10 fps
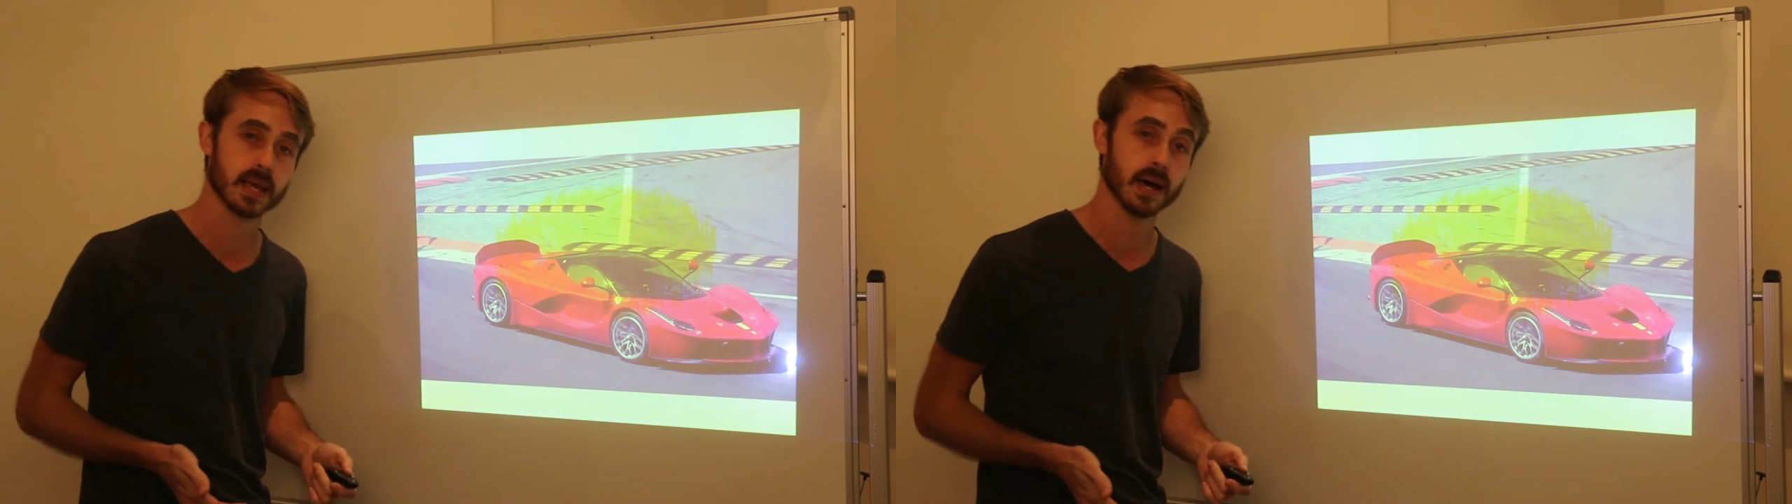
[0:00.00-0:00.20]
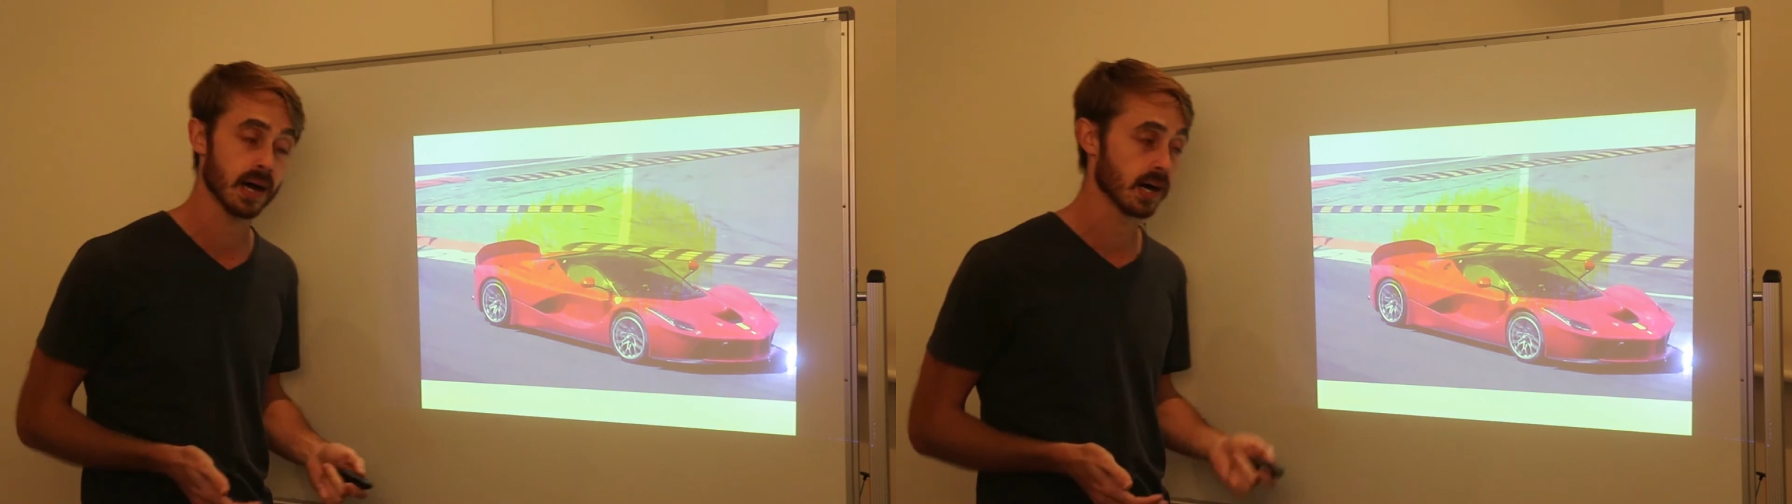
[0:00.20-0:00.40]

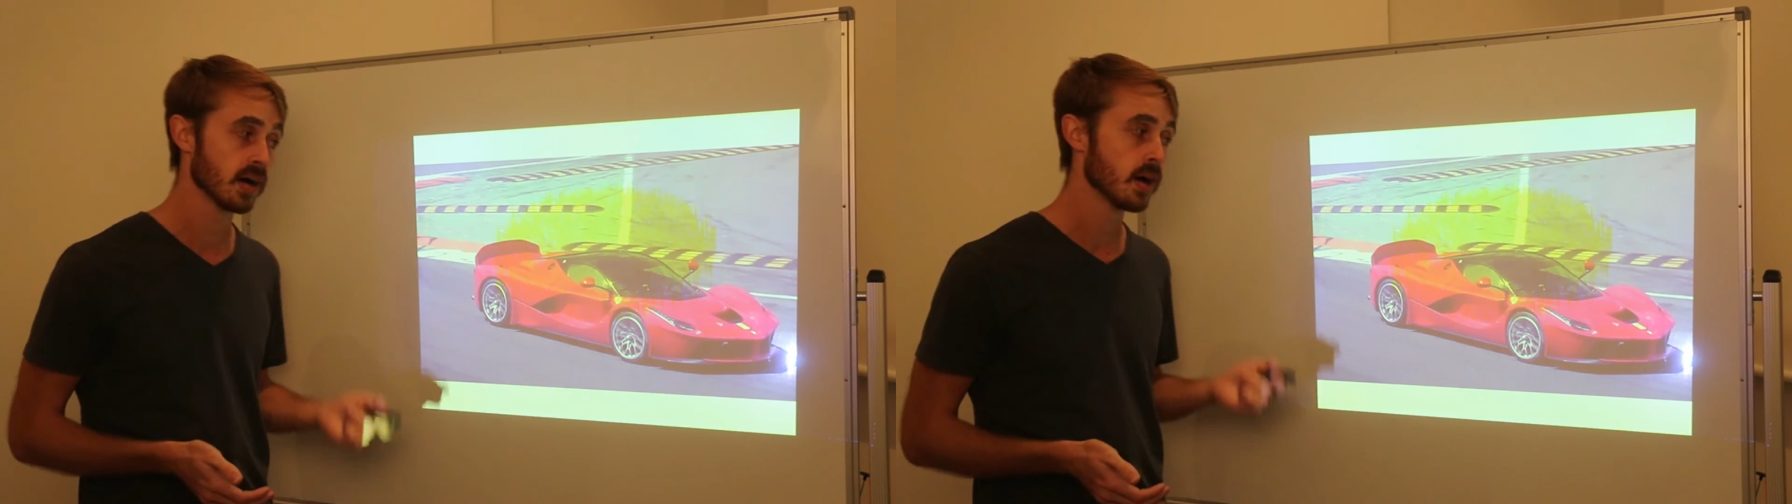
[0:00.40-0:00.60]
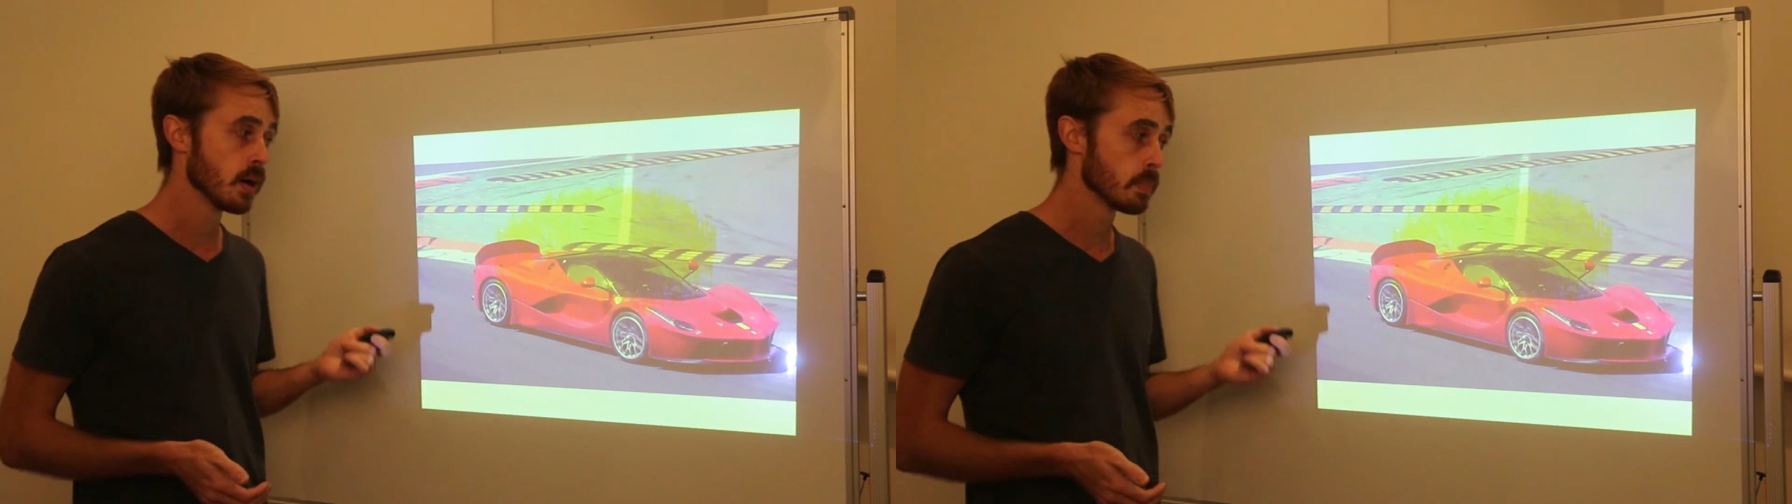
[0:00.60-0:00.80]

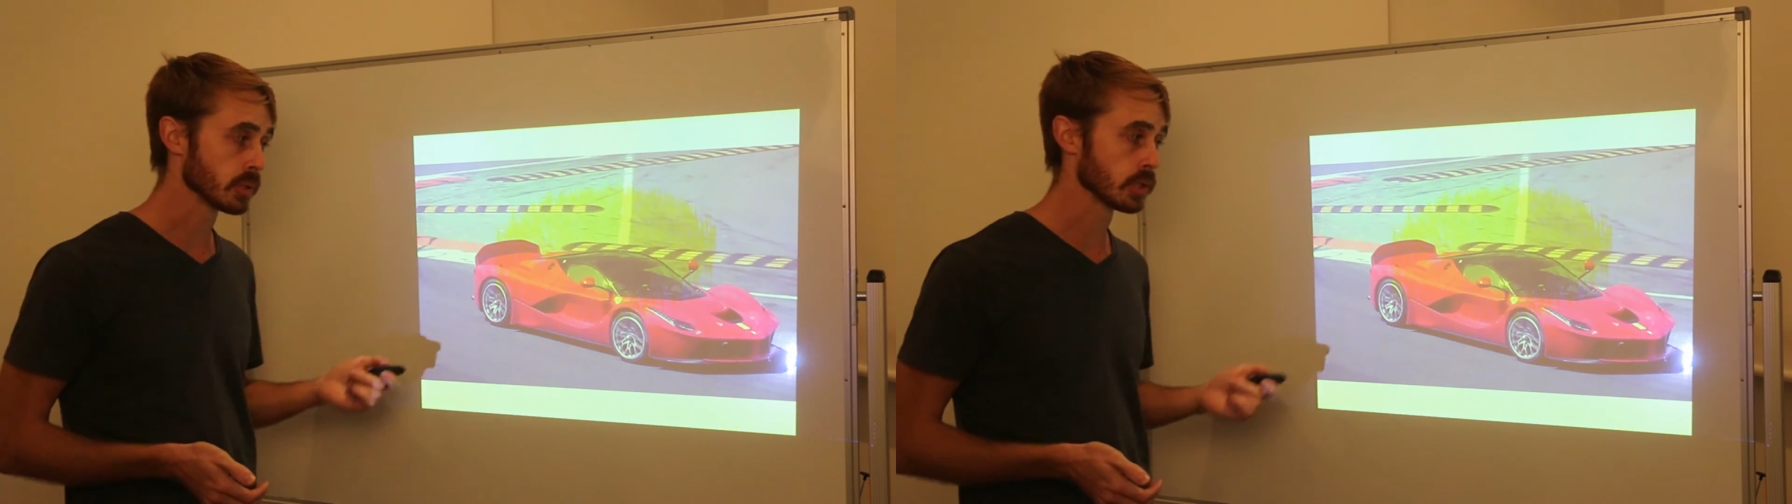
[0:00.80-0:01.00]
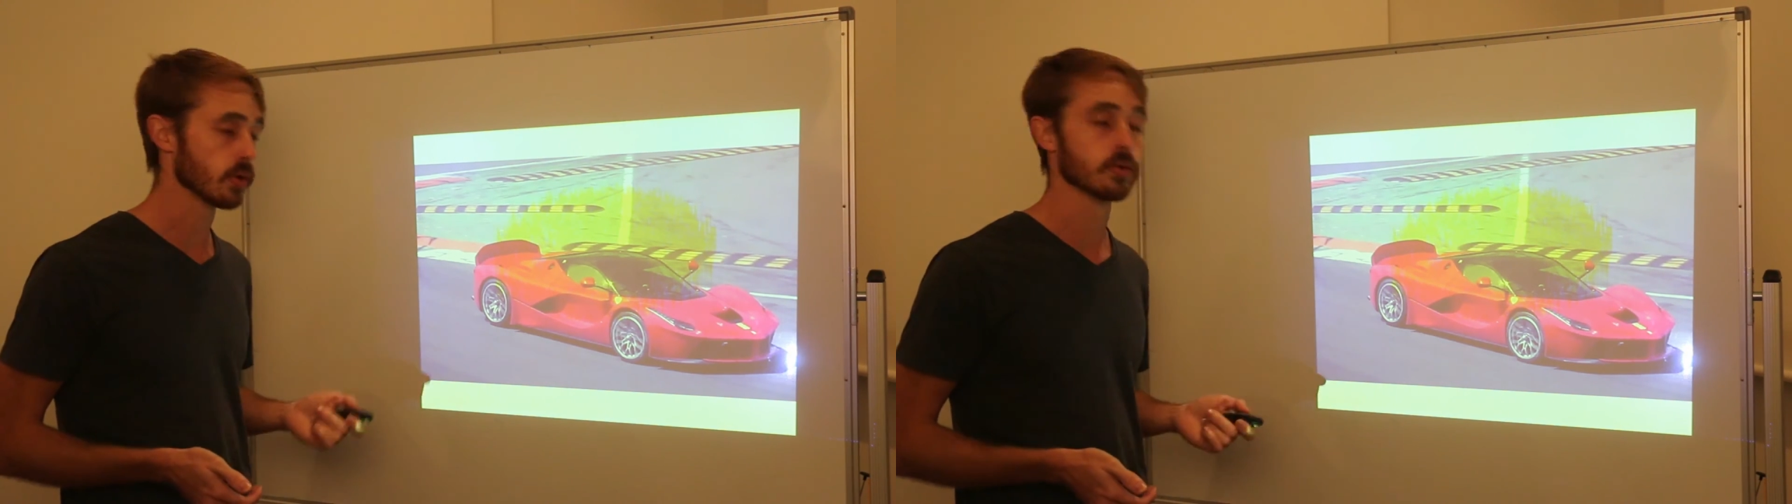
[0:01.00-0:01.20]
car
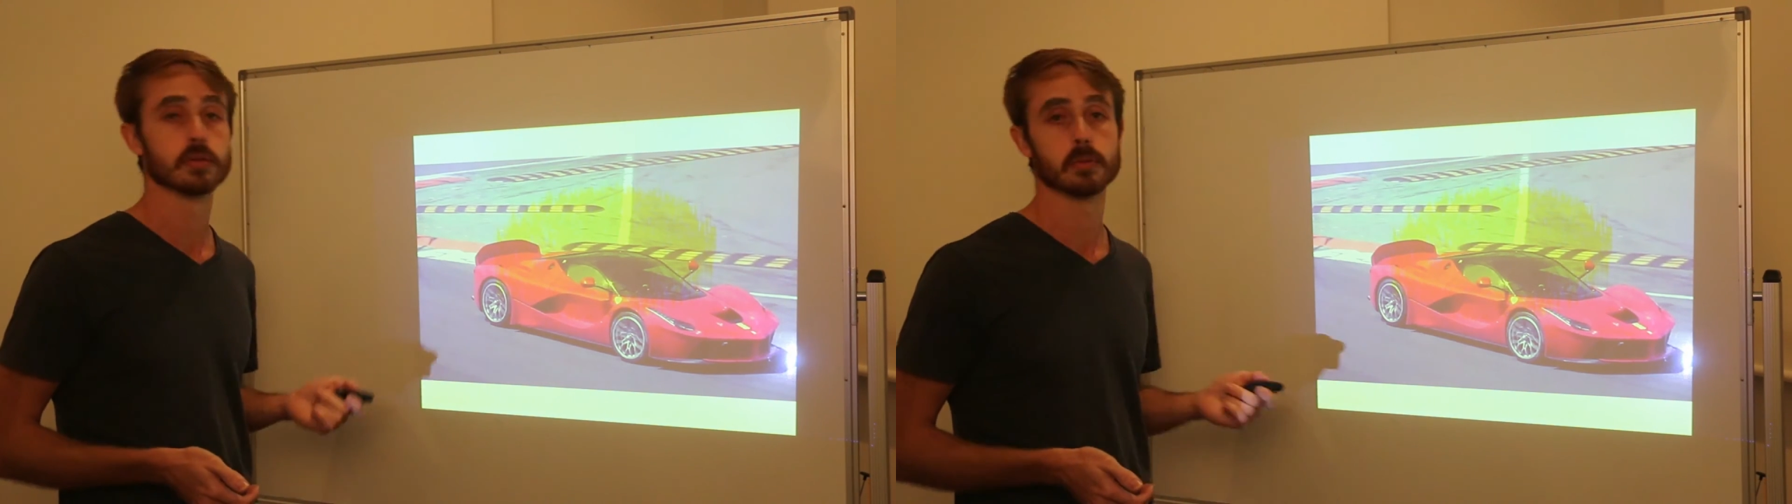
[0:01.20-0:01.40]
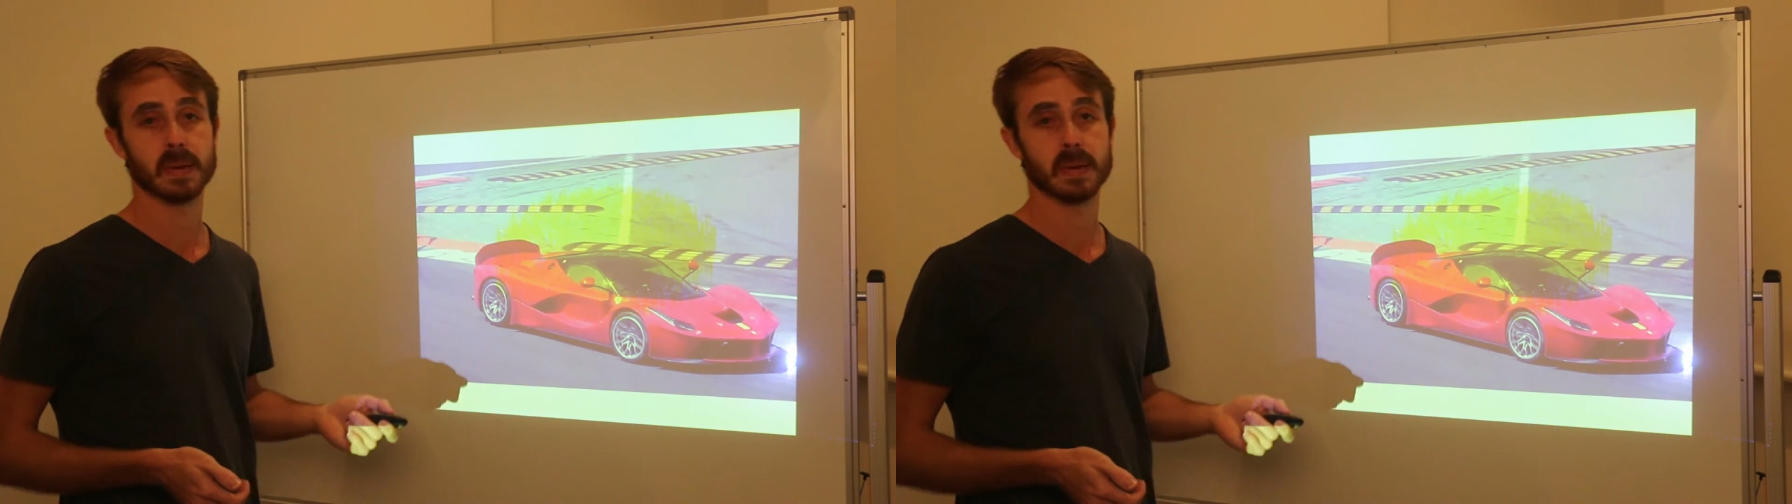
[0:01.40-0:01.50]
below the